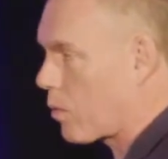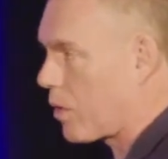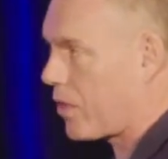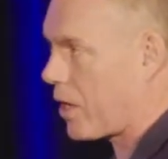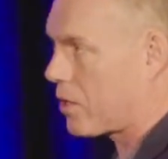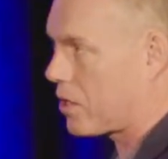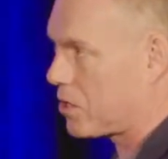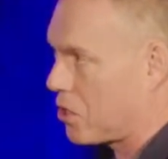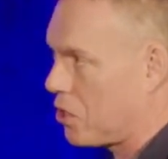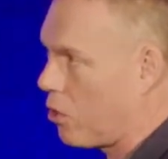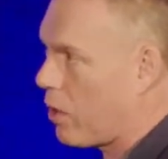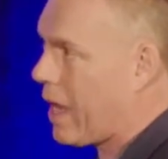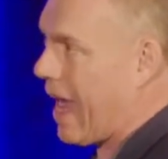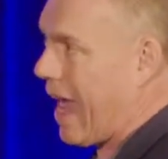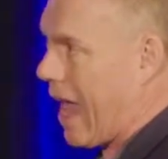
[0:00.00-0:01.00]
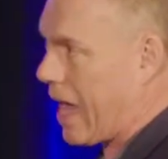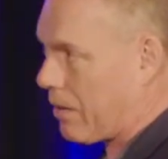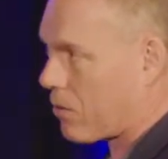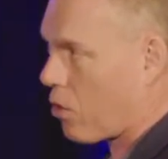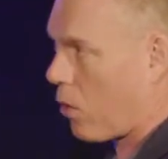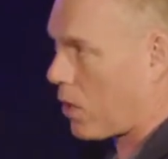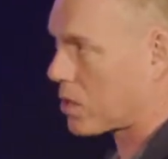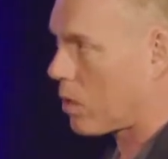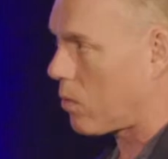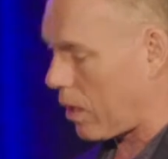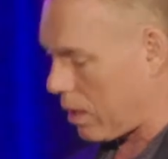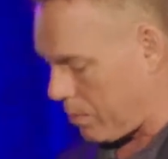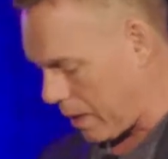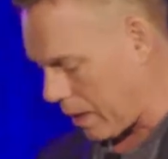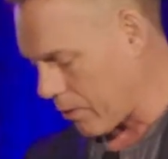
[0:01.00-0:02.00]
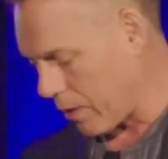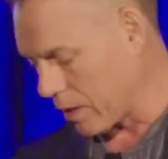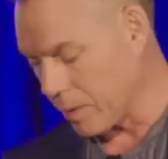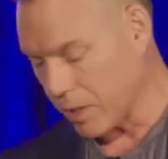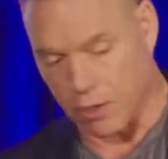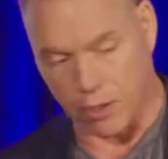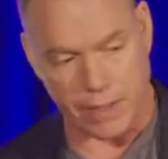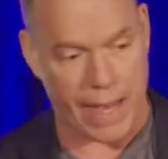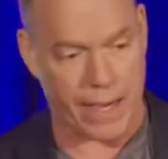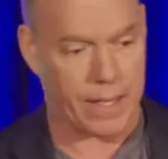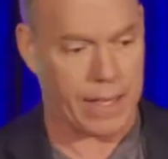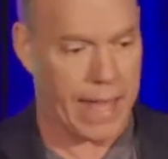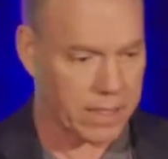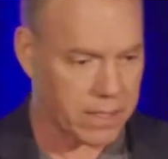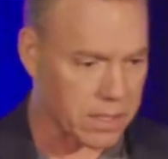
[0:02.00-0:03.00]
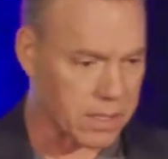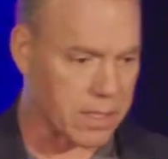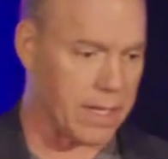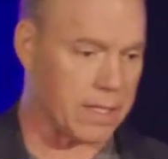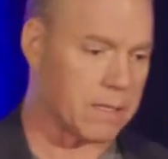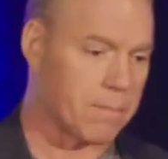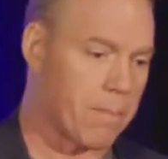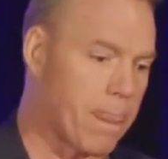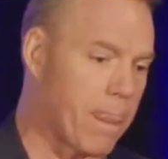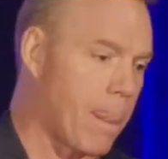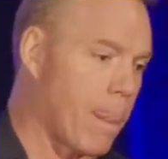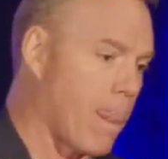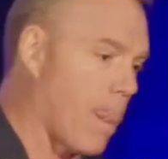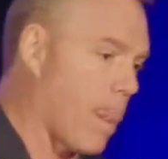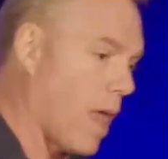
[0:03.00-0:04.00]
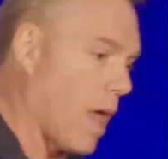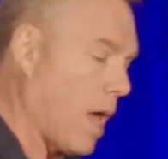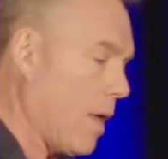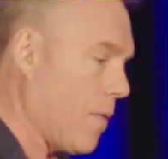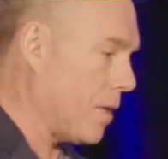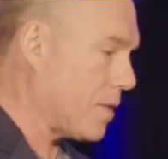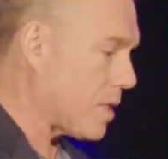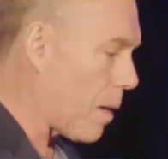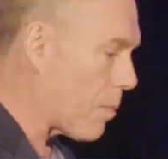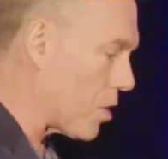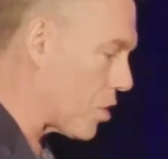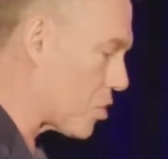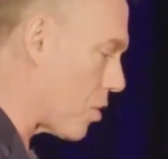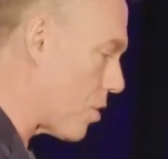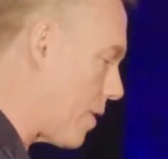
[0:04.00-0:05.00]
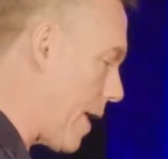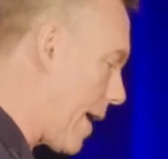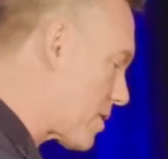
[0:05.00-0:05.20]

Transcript: what we're there to do, and of course, we want to be incredibly good at it. Next is this. This I'm going to show you